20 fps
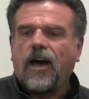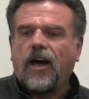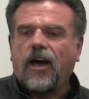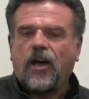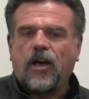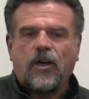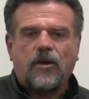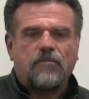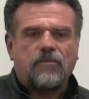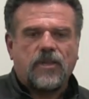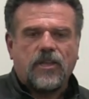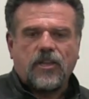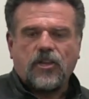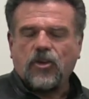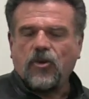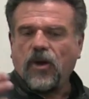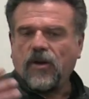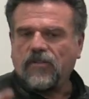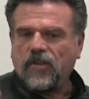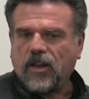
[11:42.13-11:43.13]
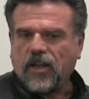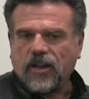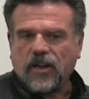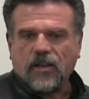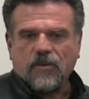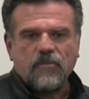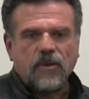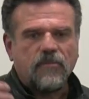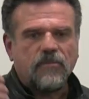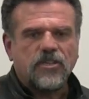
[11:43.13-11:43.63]
Um, you have a lot of
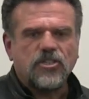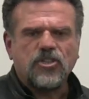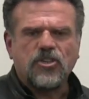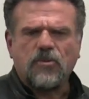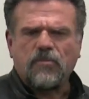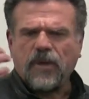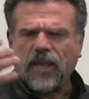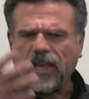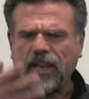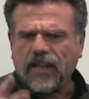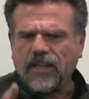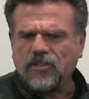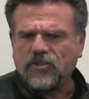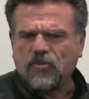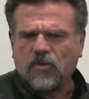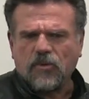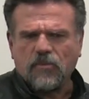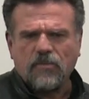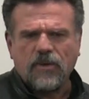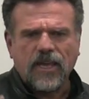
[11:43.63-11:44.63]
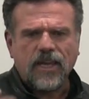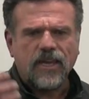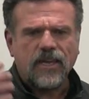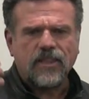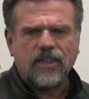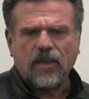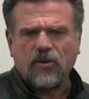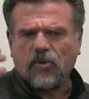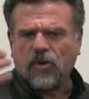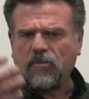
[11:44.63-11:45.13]
commitments. Your paintings were
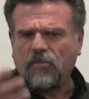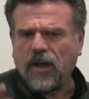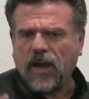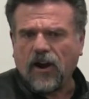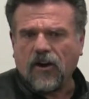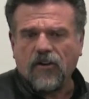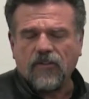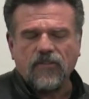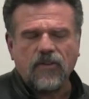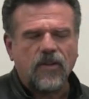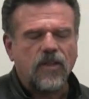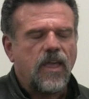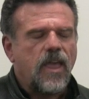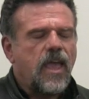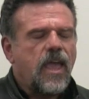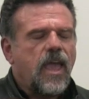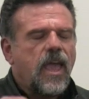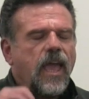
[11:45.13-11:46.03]
big, they were powerful,